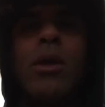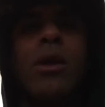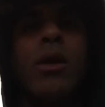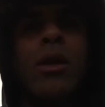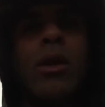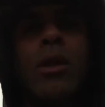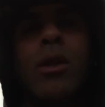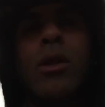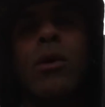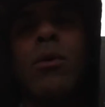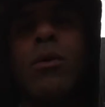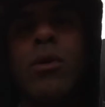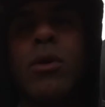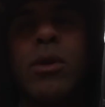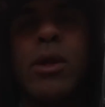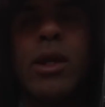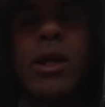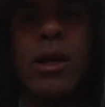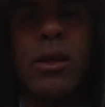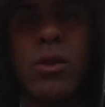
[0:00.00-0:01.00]
You know, you're
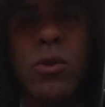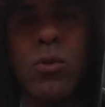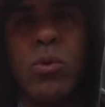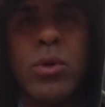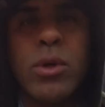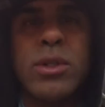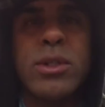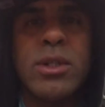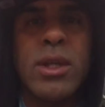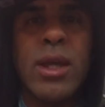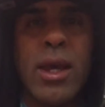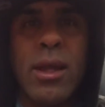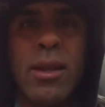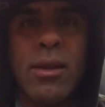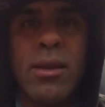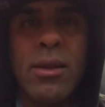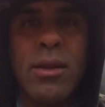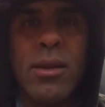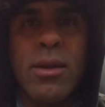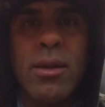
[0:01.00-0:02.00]
not out the woods yet.
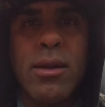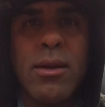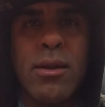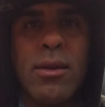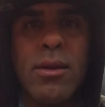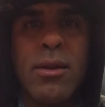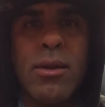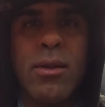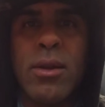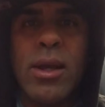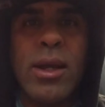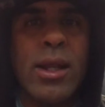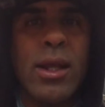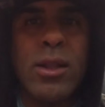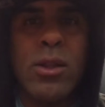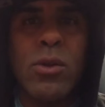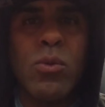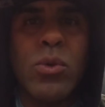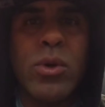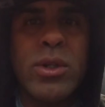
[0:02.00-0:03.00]
You're not
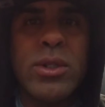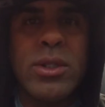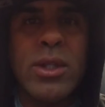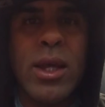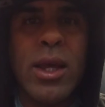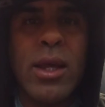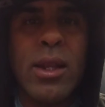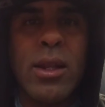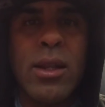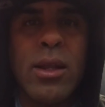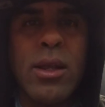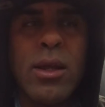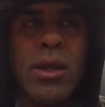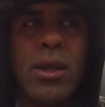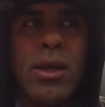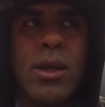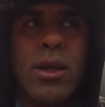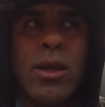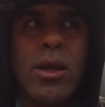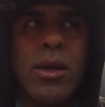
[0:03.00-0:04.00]
out the woods yet.
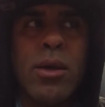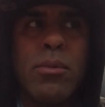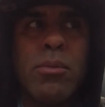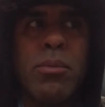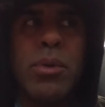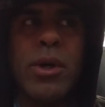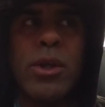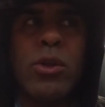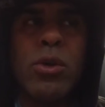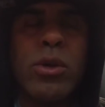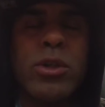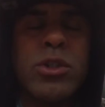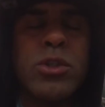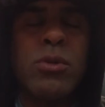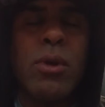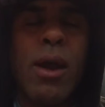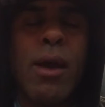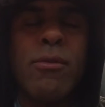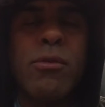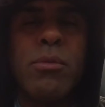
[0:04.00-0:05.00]
But you could
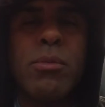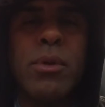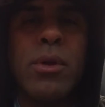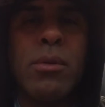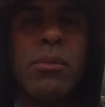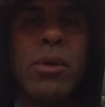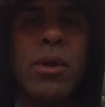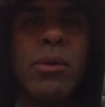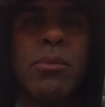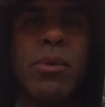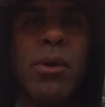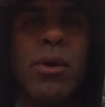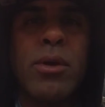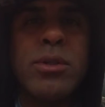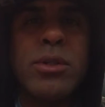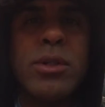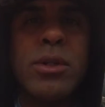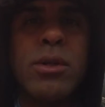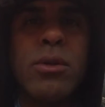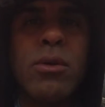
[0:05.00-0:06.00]
strive to be a better
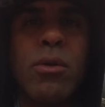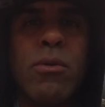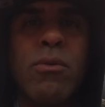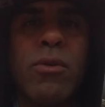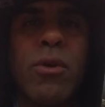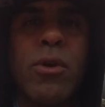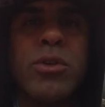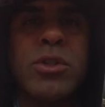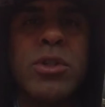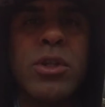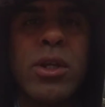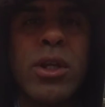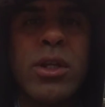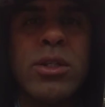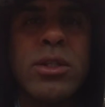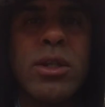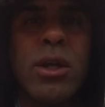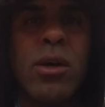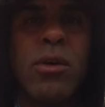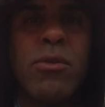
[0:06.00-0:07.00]
person or a version of
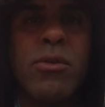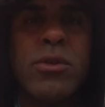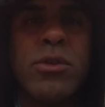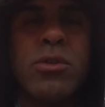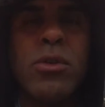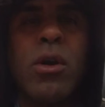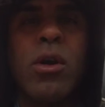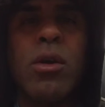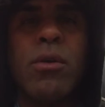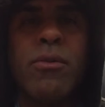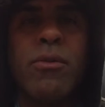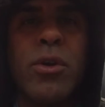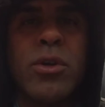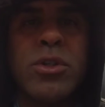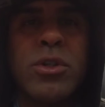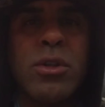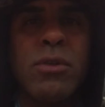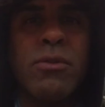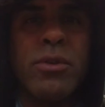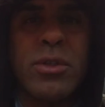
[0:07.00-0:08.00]
yourself, a stronger
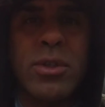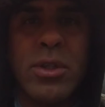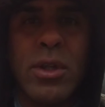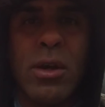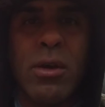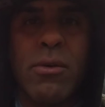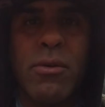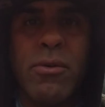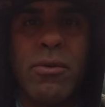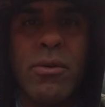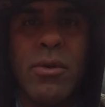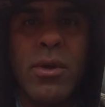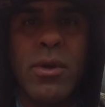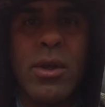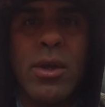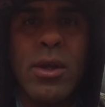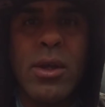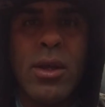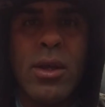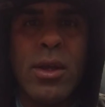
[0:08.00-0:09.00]
version of yourself
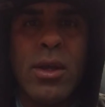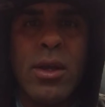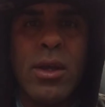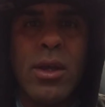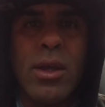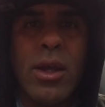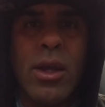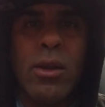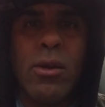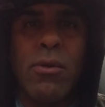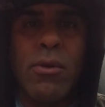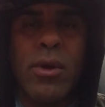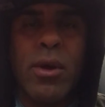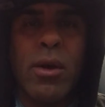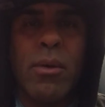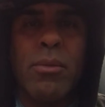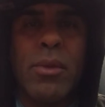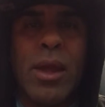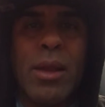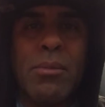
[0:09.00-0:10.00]
and
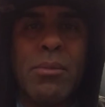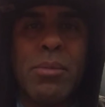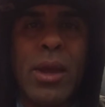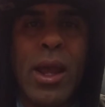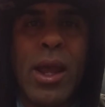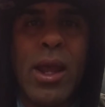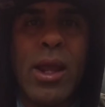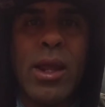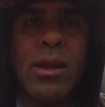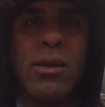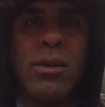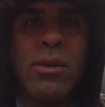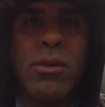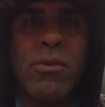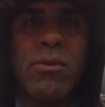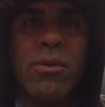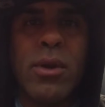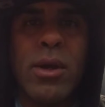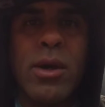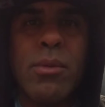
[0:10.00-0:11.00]
overcome that pain and
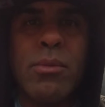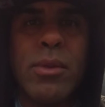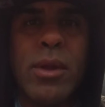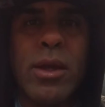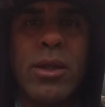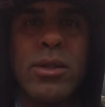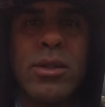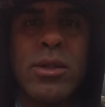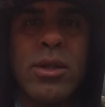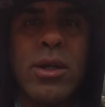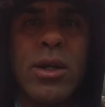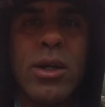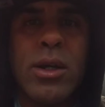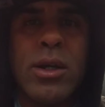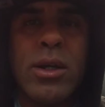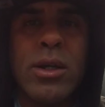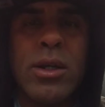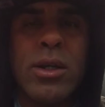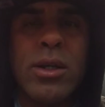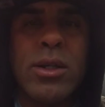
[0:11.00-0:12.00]
overcome that
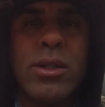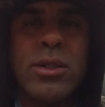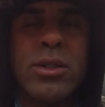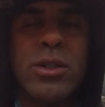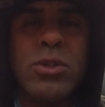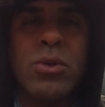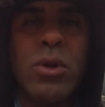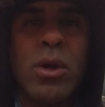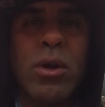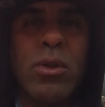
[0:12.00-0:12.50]
uh, struggle